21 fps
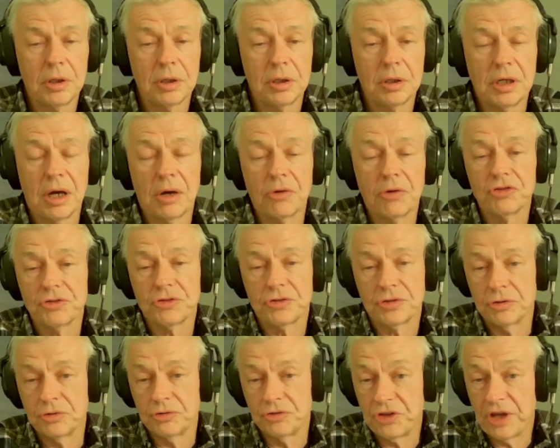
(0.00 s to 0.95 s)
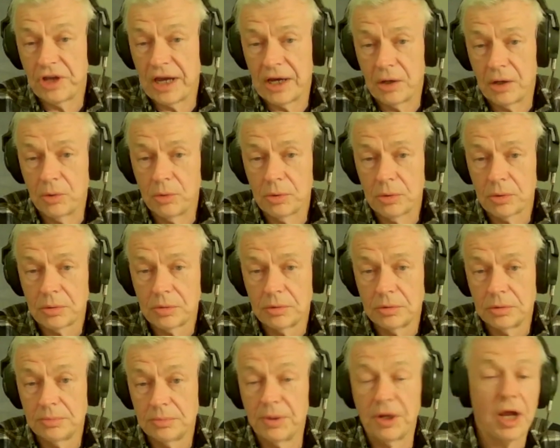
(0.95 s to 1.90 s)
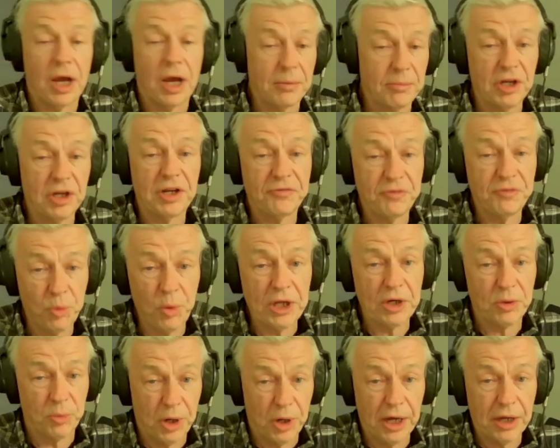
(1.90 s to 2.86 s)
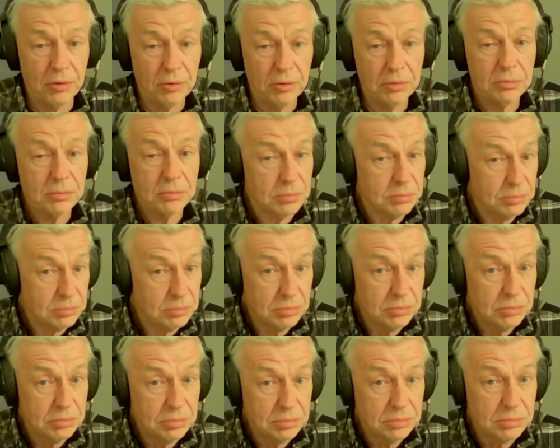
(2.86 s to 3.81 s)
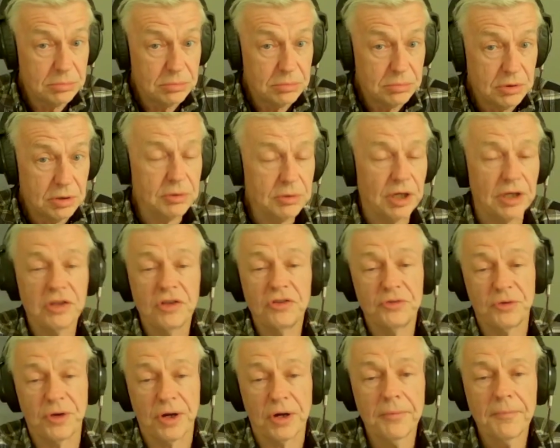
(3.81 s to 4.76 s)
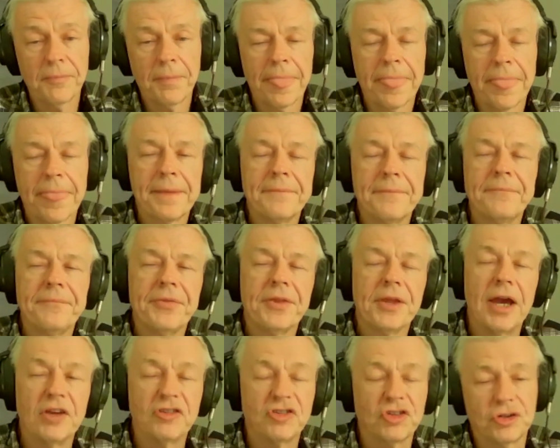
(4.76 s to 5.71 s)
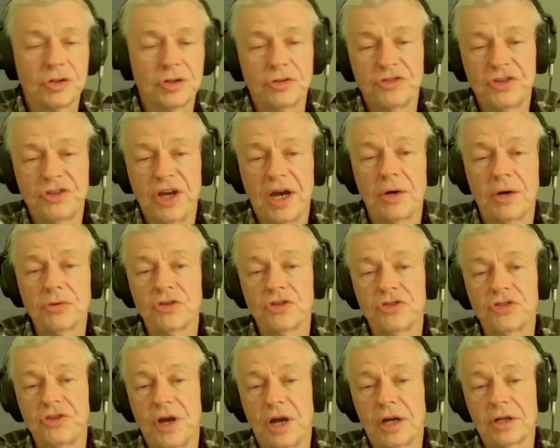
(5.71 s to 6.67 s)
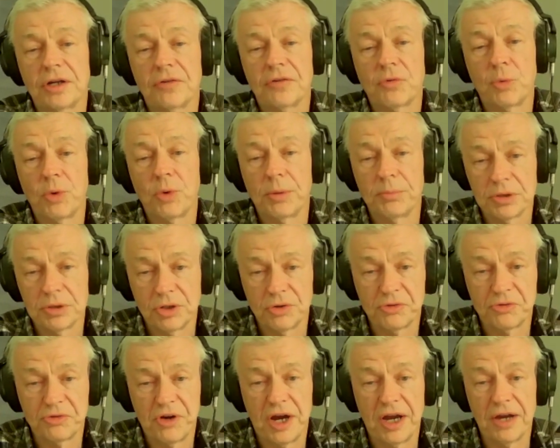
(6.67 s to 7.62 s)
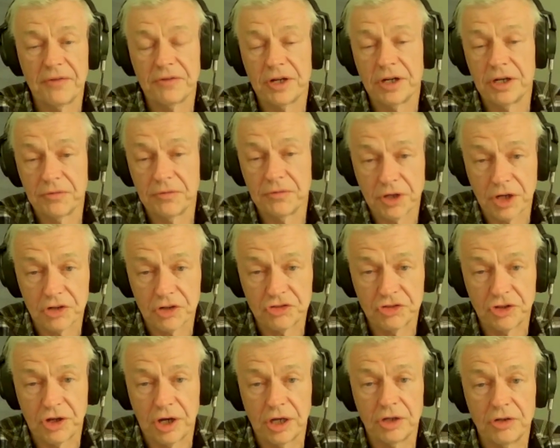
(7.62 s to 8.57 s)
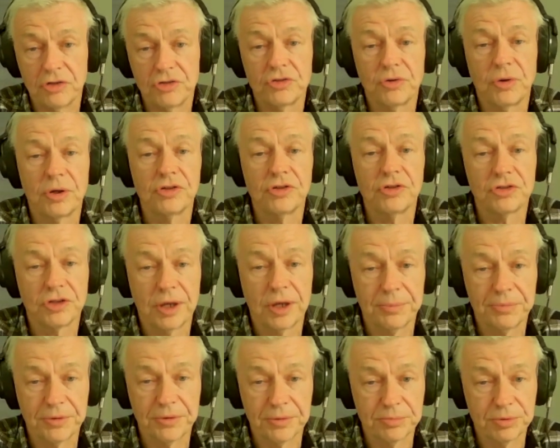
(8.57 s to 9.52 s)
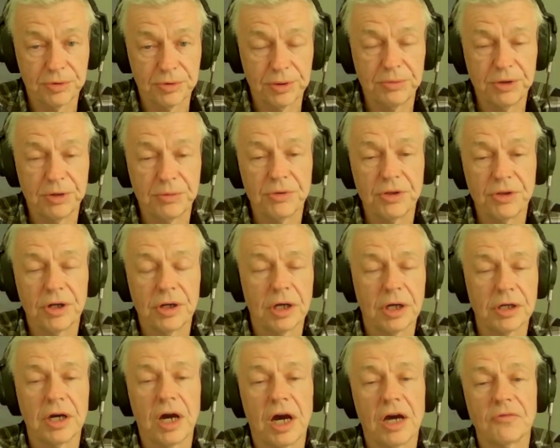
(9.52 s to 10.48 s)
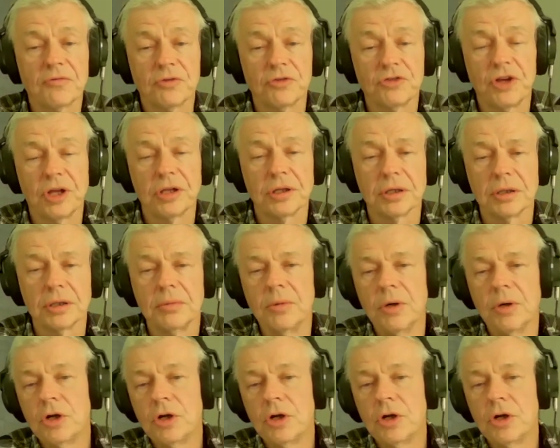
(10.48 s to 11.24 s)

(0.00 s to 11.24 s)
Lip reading: Now, as it turns out, but I might have to wait a while. Okay, that's fair. As it turns out, the stock never went below $5, and I never got assigned. So I just kept the premium that I got for selling them.